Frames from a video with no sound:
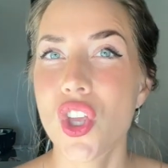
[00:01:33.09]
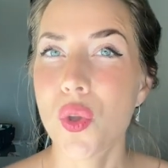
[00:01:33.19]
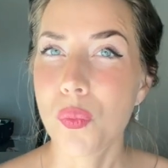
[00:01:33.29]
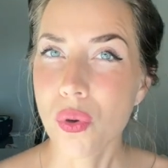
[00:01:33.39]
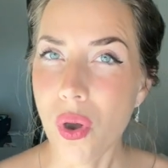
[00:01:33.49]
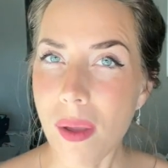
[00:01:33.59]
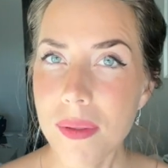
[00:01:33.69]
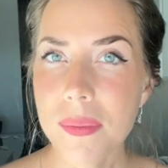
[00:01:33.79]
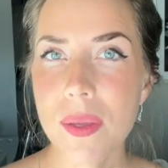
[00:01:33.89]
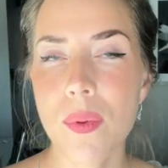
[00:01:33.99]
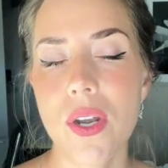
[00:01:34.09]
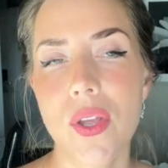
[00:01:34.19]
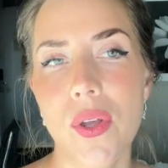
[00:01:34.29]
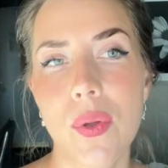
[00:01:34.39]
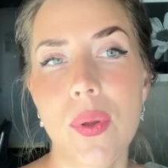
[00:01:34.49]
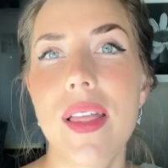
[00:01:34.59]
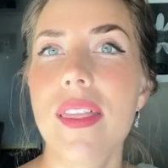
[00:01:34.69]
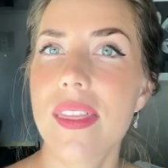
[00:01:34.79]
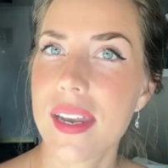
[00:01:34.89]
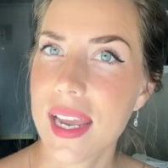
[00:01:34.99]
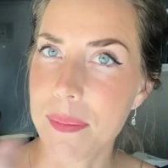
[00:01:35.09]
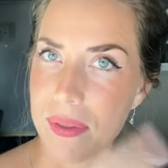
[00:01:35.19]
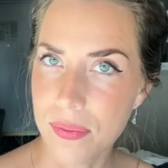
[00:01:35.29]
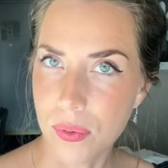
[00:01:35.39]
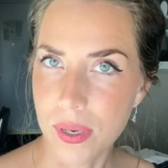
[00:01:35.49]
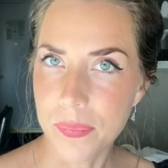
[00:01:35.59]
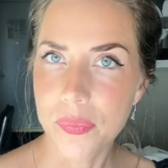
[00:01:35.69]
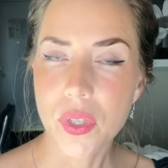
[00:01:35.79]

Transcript: you probably want to go the night before.